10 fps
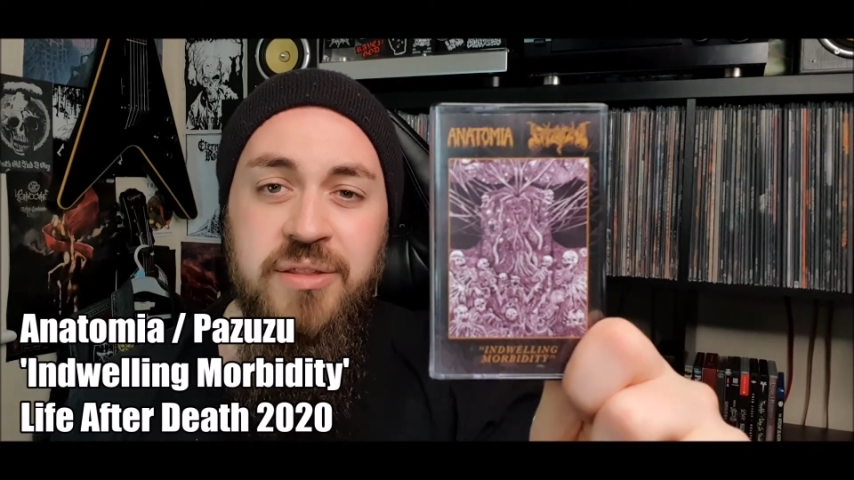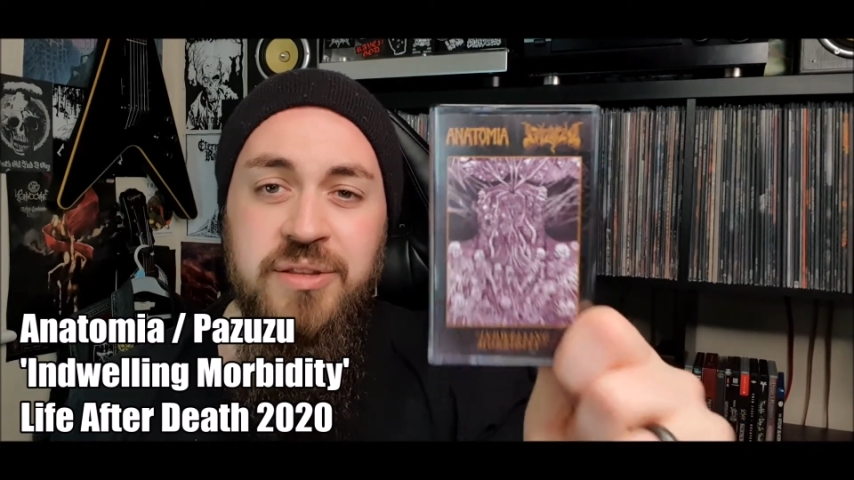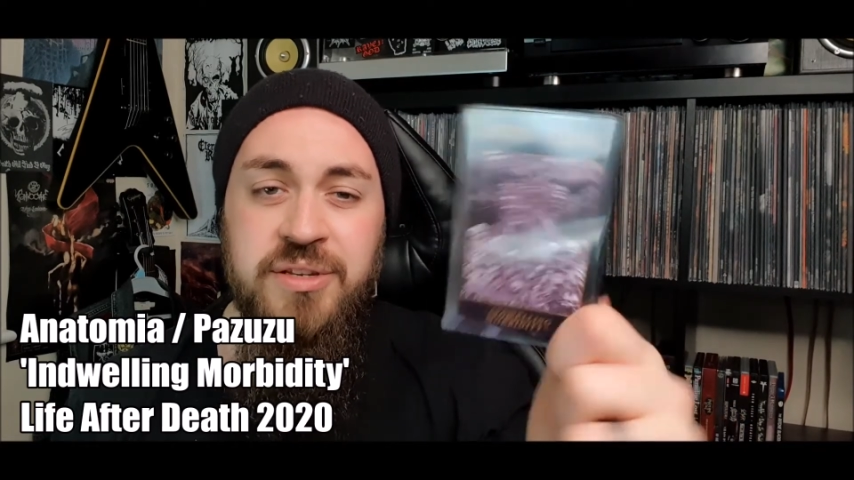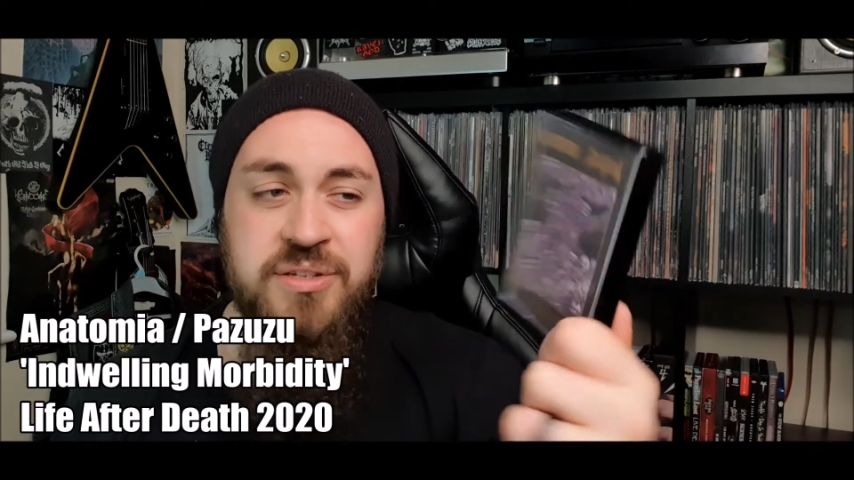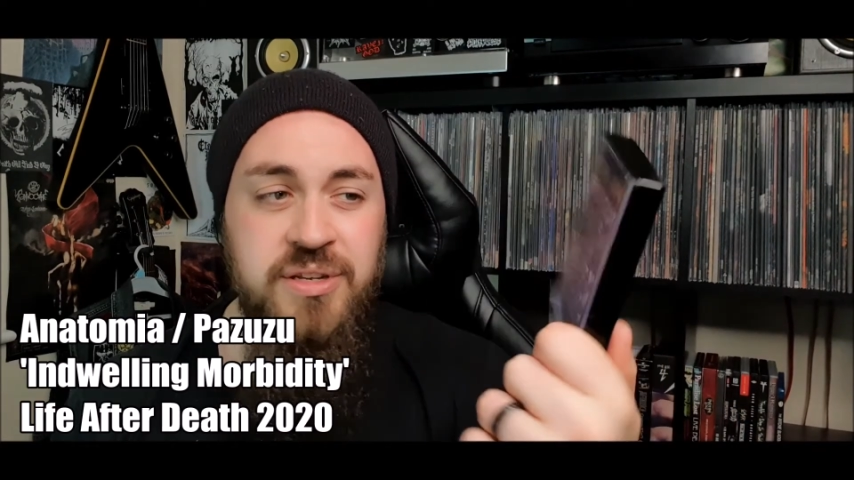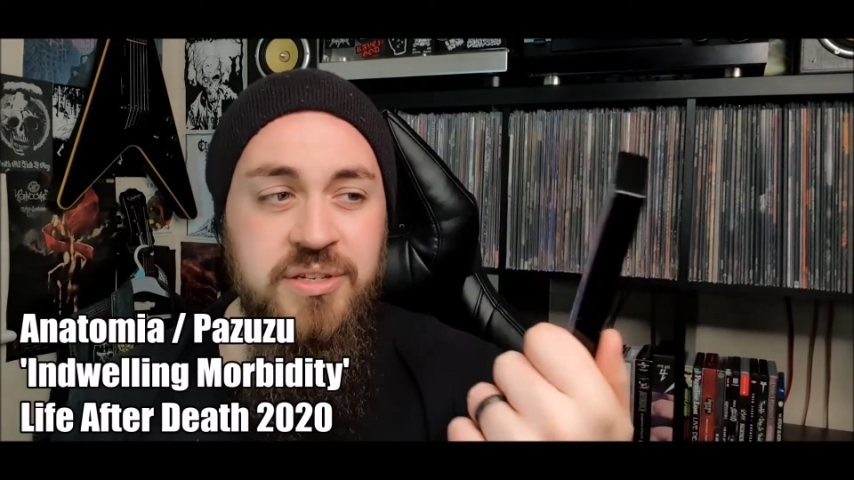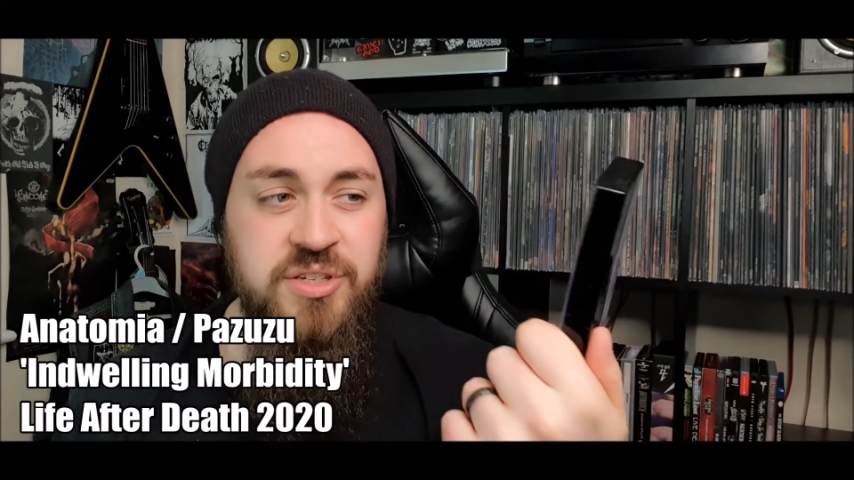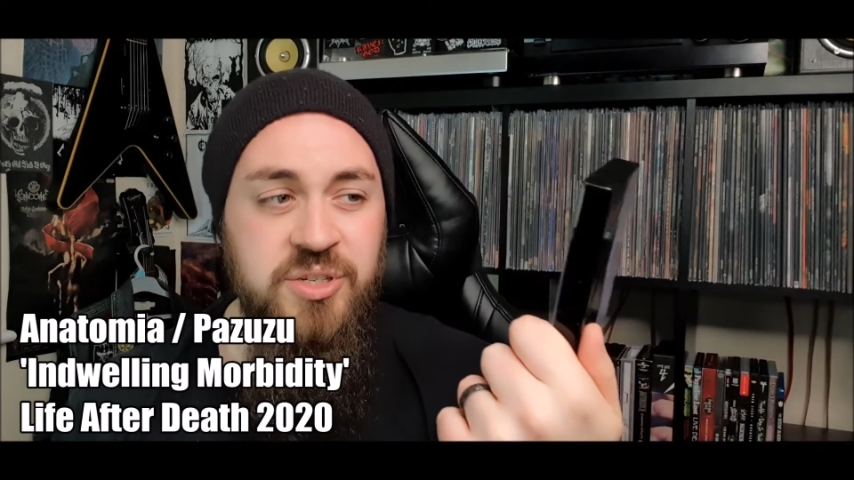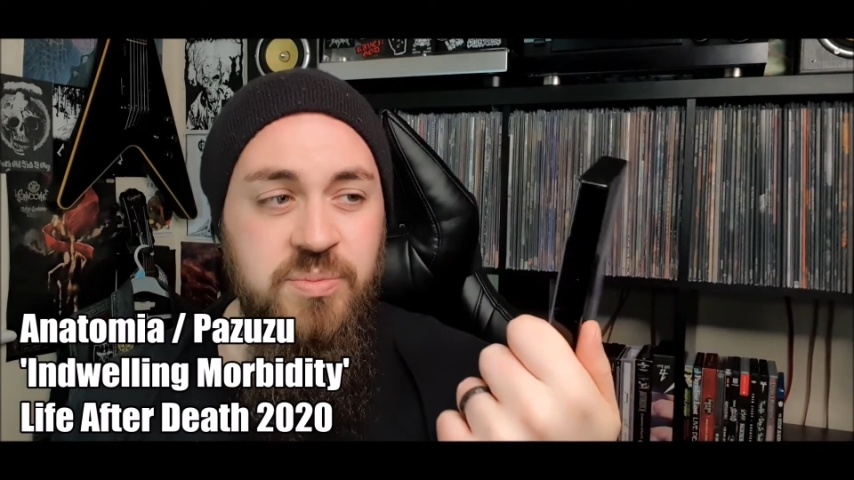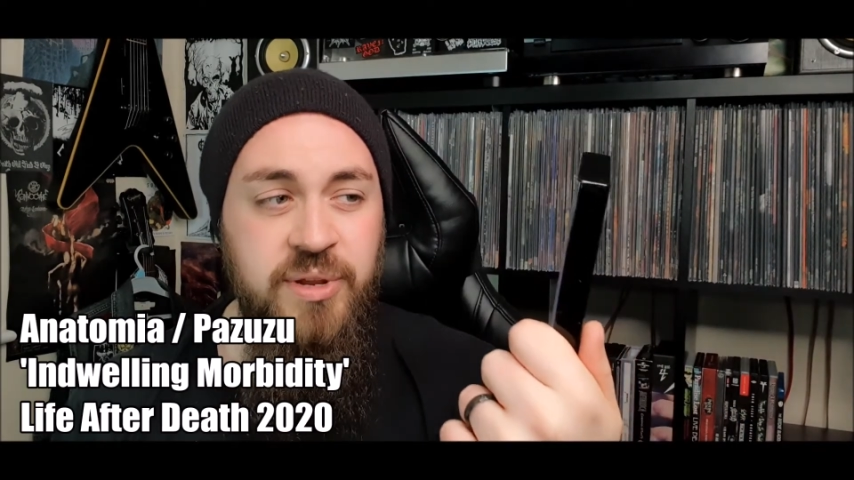this is a
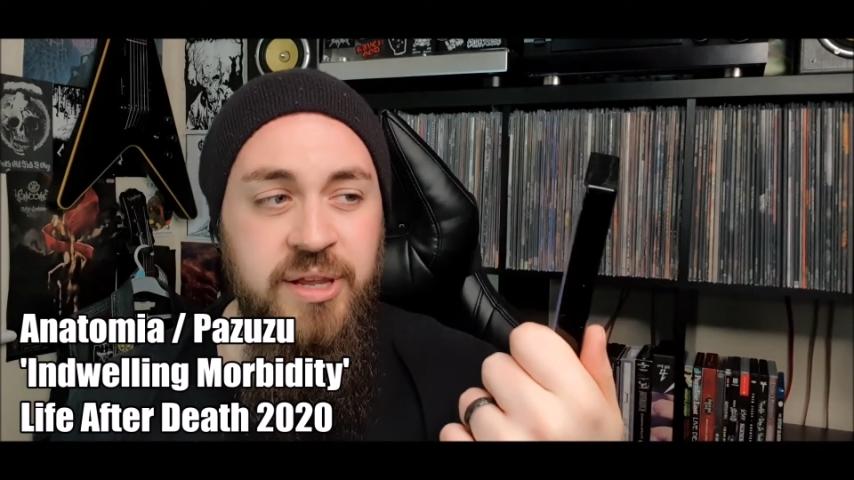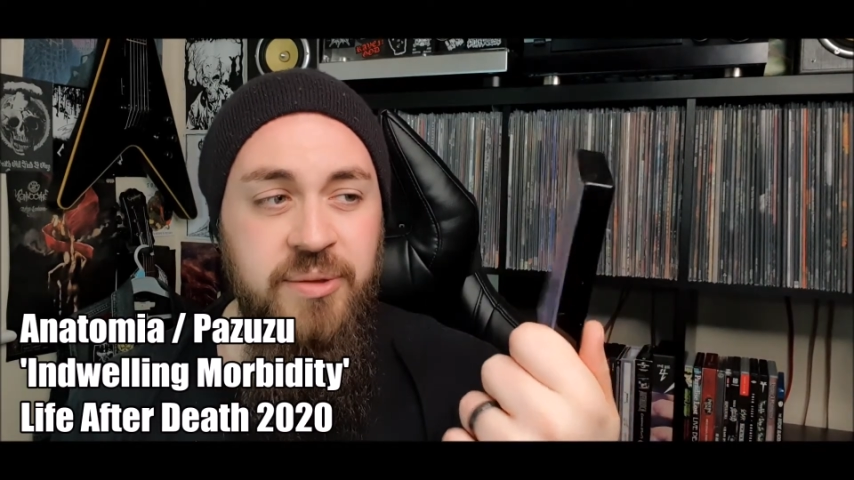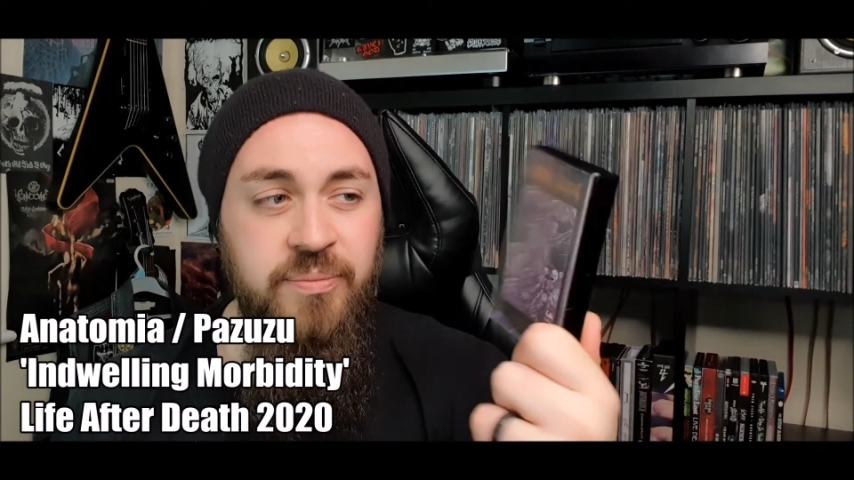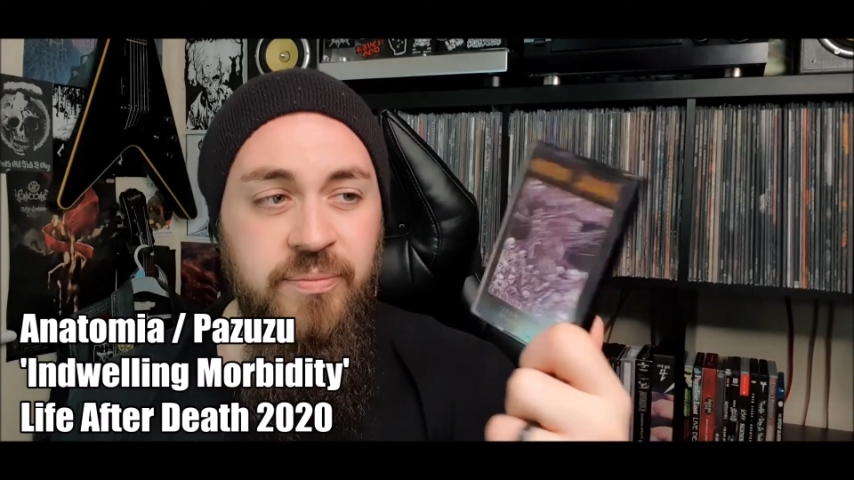split.